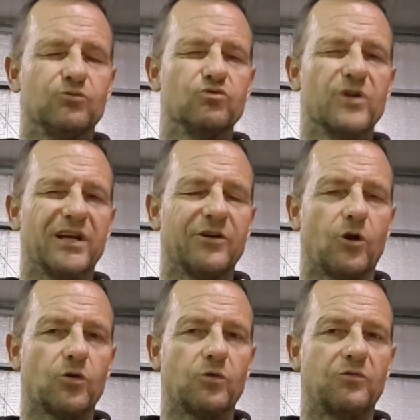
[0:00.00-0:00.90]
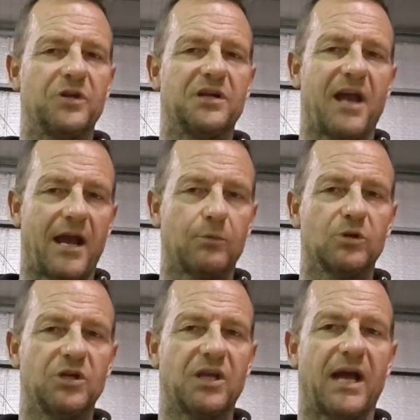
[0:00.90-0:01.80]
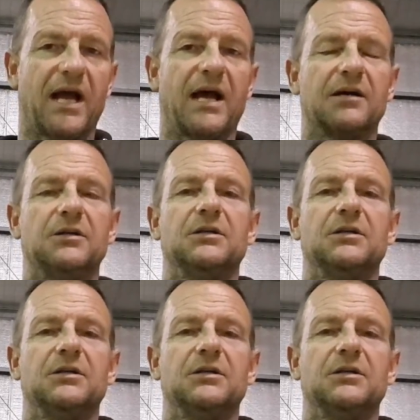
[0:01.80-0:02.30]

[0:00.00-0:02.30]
really not good for your cable, your car,